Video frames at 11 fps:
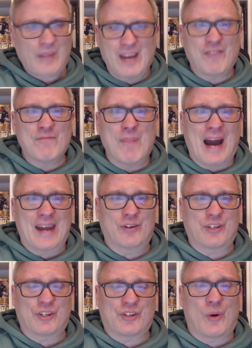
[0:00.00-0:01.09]
If Myers
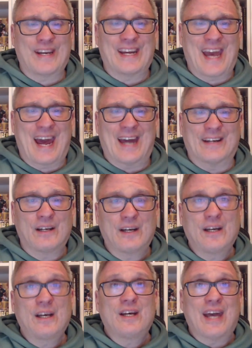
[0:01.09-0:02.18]
is going to get
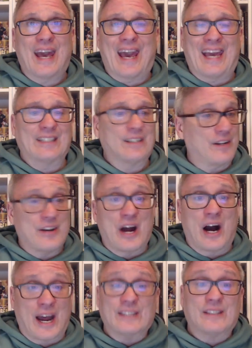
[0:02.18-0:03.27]
$8,
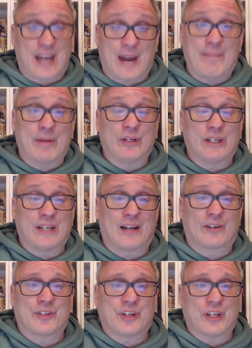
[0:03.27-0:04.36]
$9, $10 million
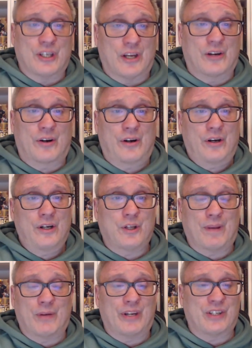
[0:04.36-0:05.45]
a year to
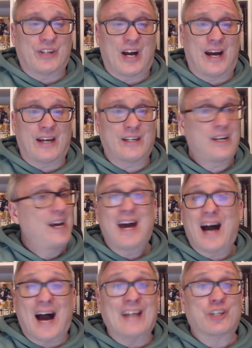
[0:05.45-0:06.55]
be re-signed,
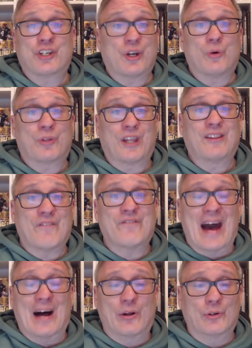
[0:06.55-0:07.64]
I just don't think the
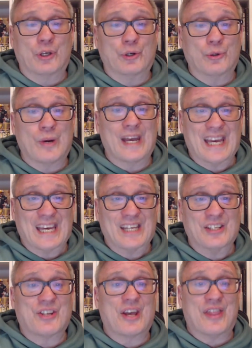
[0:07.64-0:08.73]
value
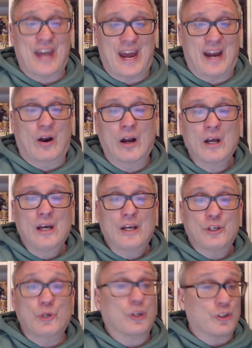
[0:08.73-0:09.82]
is there.
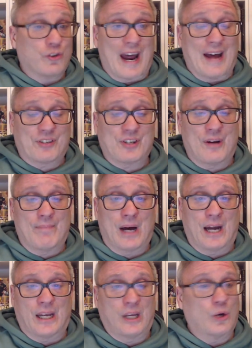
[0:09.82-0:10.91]
You could draft
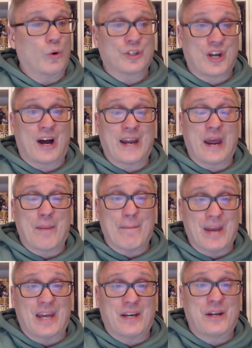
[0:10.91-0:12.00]
somebody or sign a
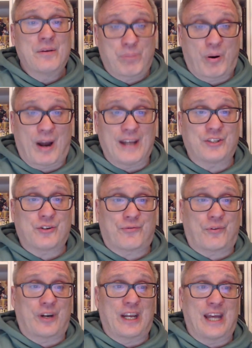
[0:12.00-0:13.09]
mid-priced
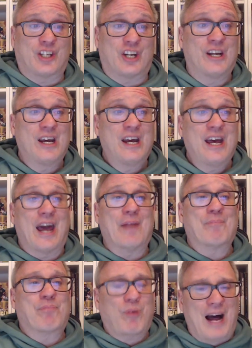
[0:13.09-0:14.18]
free agent and
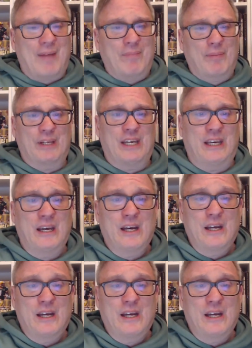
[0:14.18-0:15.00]
probably,